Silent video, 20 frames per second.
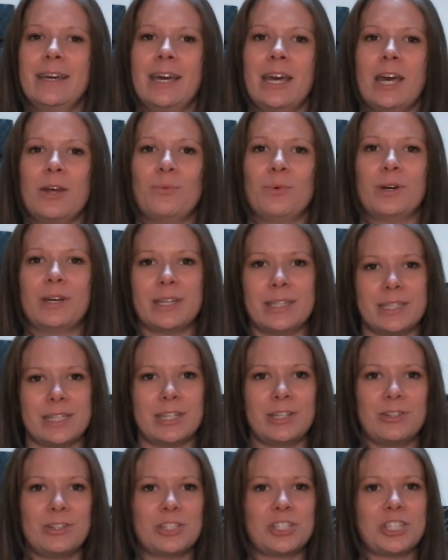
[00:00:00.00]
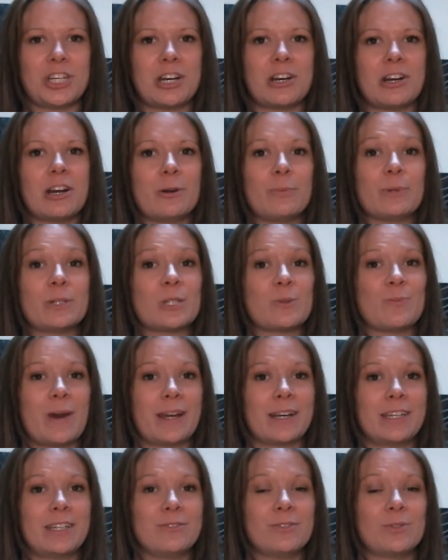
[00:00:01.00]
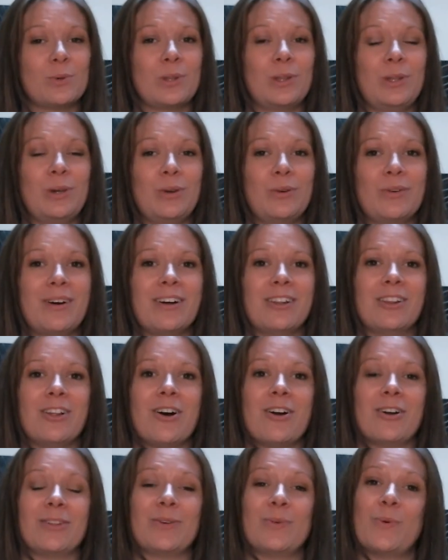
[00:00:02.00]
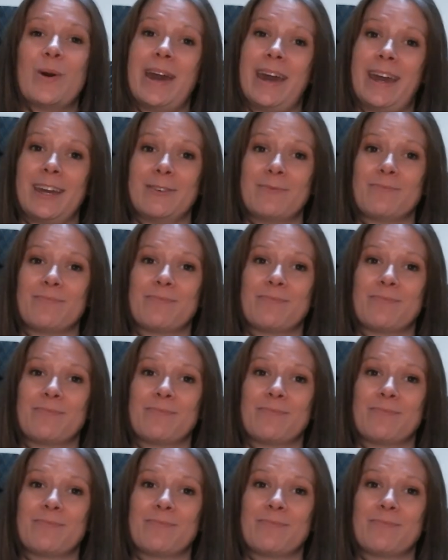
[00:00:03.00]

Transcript: and we'll continue to share our perspectives with you along the way.